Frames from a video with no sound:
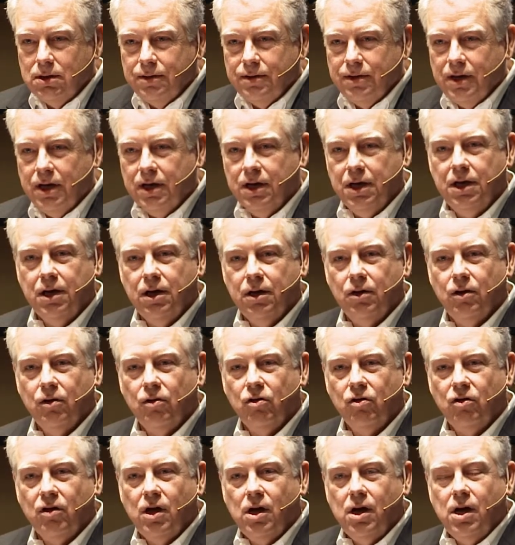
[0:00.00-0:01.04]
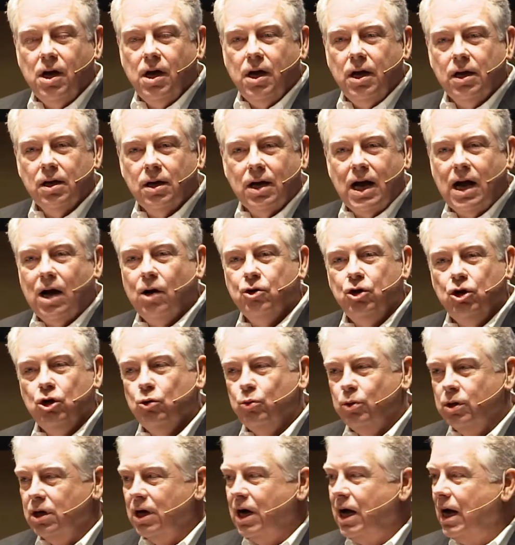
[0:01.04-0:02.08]
than He is in how
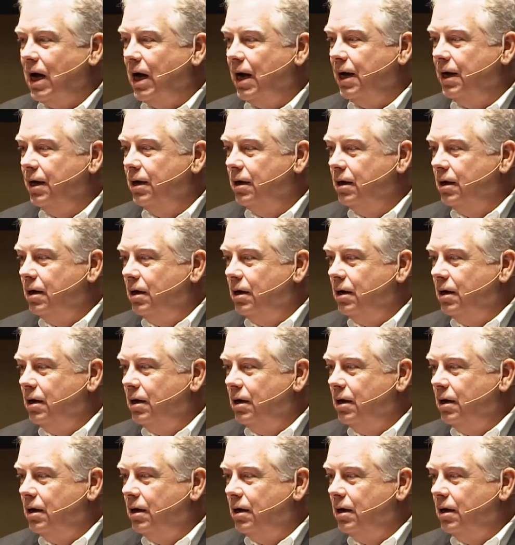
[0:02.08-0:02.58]
you and I,